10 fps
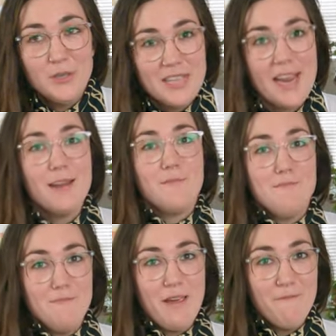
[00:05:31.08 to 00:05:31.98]
to date,
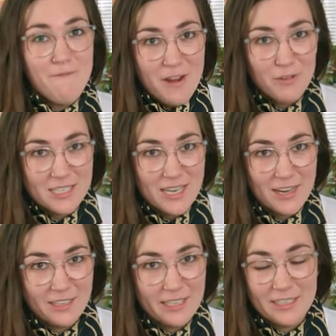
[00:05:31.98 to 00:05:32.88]
my favorite
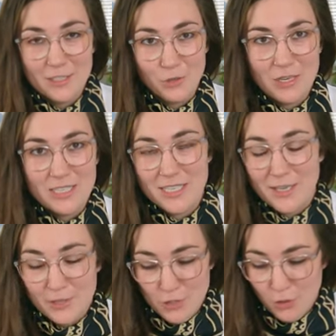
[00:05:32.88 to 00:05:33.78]
cycling
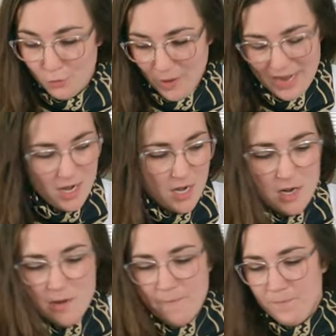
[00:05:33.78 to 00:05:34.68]
shorts to
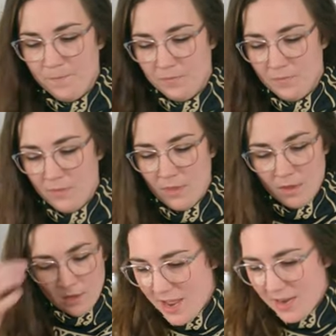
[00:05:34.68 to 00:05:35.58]
wear.
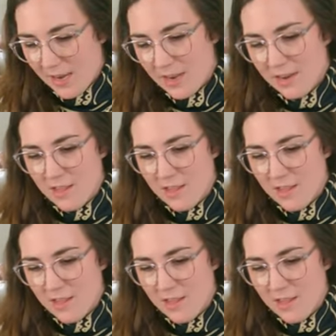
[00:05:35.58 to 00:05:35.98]
And I got